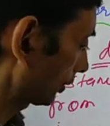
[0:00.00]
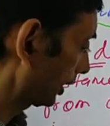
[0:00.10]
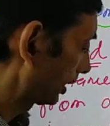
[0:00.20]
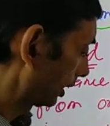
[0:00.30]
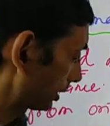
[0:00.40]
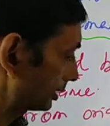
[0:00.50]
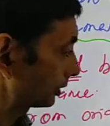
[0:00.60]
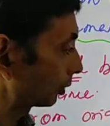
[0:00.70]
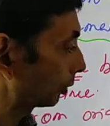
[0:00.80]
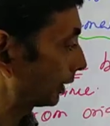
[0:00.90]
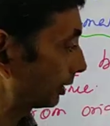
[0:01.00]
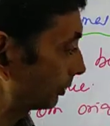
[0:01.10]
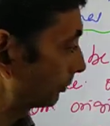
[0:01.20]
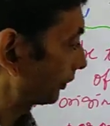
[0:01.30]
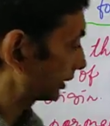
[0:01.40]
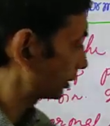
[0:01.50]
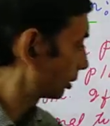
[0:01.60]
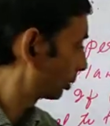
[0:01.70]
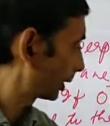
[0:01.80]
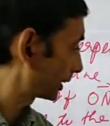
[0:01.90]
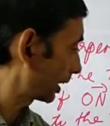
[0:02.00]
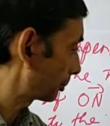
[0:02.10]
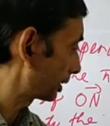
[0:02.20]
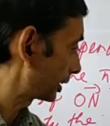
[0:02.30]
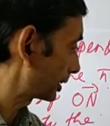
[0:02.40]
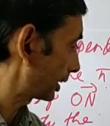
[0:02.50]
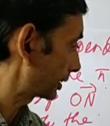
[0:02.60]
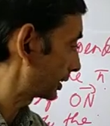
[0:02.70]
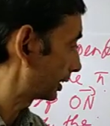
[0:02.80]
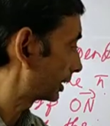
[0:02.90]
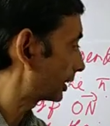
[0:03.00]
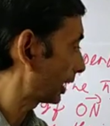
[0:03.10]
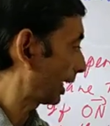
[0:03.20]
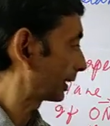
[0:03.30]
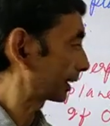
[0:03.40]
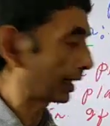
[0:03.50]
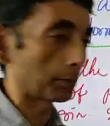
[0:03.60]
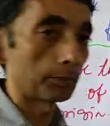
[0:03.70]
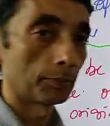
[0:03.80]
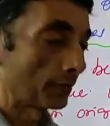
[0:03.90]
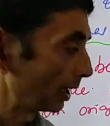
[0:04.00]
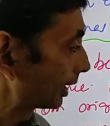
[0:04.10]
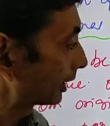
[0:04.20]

Okay, so ON, vector ON can be written as D and cap.